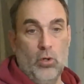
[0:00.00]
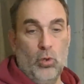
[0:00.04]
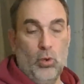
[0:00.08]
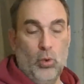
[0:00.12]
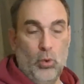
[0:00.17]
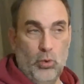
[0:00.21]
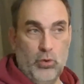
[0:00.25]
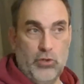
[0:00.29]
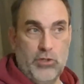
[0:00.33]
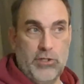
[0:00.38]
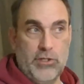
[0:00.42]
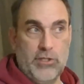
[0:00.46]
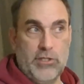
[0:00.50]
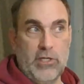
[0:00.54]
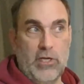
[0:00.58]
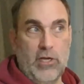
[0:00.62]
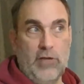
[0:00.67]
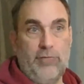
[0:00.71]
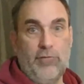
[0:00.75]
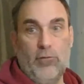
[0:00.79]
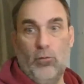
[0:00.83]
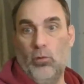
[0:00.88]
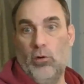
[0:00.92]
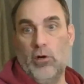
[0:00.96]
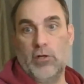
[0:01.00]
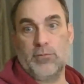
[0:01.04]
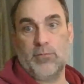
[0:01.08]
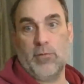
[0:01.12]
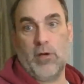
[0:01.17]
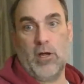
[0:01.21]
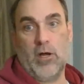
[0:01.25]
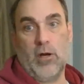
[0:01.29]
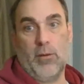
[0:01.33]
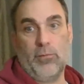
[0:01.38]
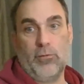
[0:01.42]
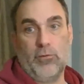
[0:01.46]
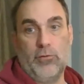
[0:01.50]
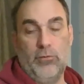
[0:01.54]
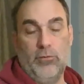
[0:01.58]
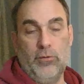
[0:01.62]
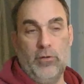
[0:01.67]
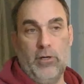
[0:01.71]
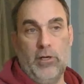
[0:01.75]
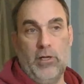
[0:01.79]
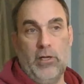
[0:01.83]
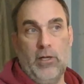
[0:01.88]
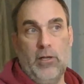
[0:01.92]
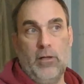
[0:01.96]
Who's to say if it was my
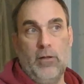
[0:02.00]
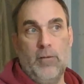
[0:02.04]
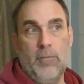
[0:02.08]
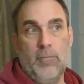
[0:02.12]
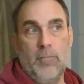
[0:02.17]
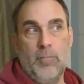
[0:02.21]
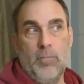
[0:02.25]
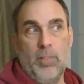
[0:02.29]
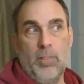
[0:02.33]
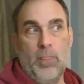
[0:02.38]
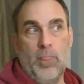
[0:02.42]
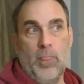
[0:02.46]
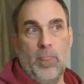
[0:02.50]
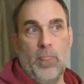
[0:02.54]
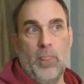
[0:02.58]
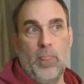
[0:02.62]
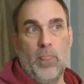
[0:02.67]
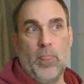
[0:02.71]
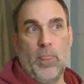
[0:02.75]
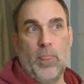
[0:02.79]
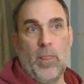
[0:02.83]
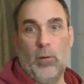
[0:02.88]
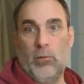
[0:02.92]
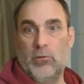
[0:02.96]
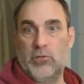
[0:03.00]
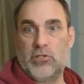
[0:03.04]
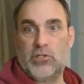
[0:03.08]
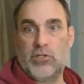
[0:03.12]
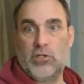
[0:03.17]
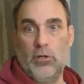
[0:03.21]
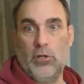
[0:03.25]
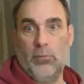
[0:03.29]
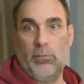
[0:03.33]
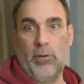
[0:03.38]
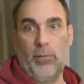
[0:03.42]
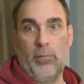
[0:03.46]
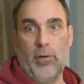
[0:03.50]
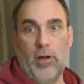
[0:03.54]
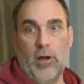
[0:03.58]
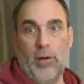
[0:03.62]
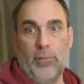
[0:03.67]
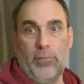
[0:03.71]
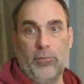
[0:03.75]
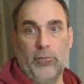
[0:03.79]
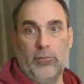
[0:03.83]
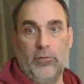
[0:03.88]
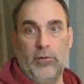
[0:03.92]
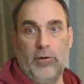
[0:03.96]
opportunity, that would still be my
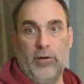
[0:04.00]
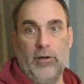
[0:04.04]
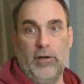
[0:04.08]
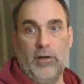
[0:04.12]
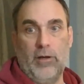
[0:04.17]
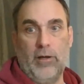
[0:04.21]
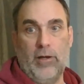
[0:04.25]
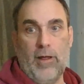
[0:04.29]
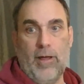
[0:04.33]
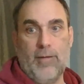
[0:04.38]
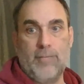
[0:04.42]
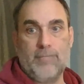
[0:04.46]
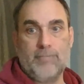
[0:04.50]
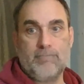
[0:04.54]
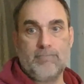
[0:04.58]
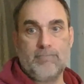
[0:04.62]
opportunity today.